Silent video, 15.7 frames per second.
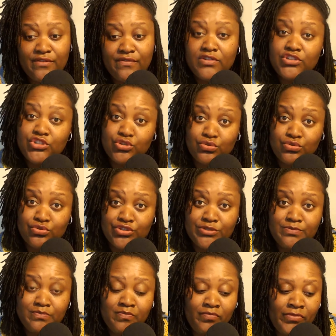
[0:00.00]
for
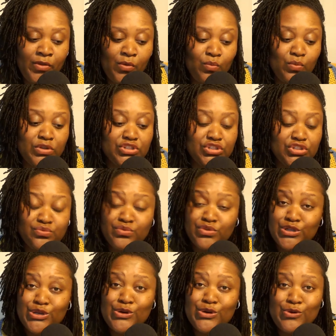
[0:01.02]
children, which is
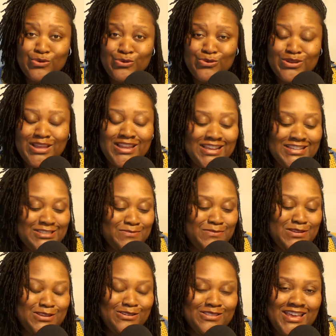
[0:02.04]
really cool. That lets me
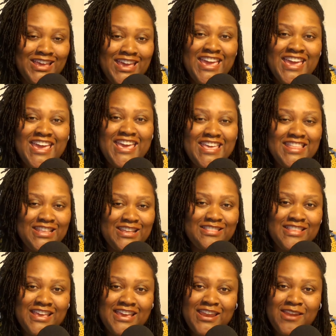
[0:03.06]
know that they're
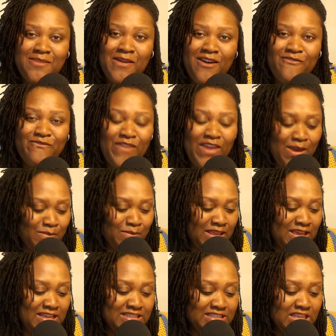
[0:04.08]
thinking about
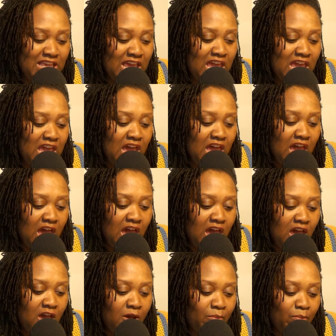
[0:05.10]
families.
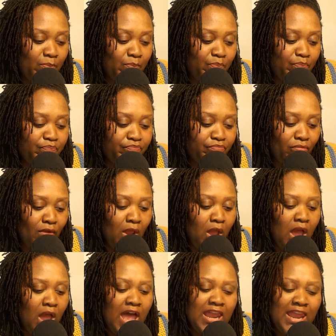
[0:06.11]
A
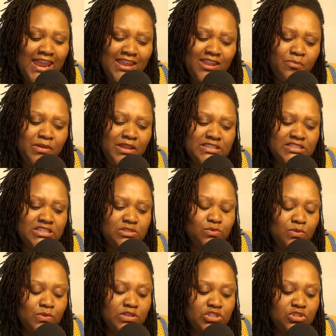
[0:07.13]
lot of the places we
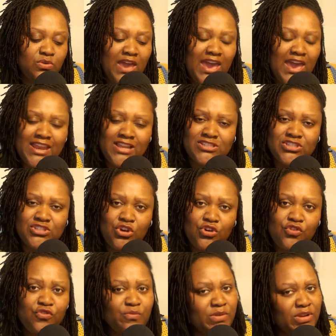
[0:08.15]
went to had a
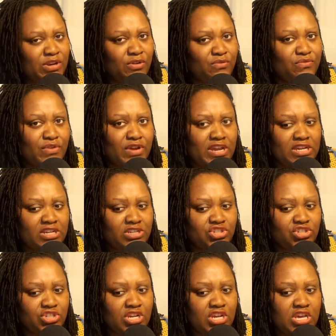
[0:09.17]
stove, but no
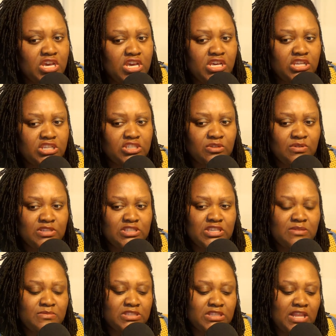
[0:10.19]
fridge. So it
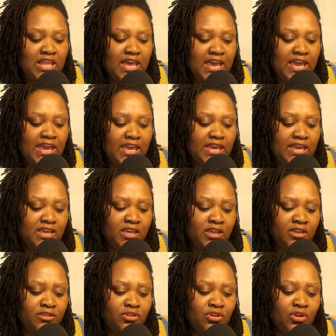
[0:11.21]
seems like
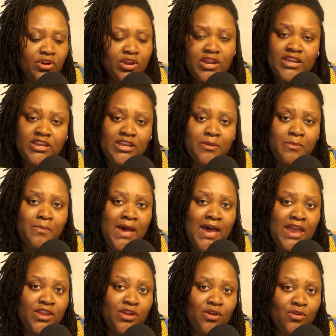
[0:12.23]
you're going to end up
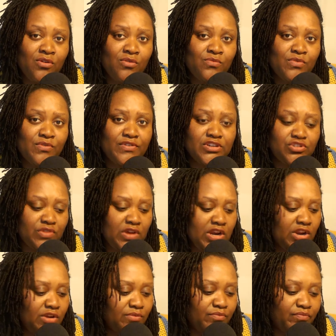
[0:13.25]
buying your own
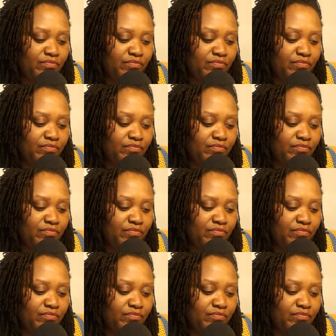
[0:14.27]
refrigerator,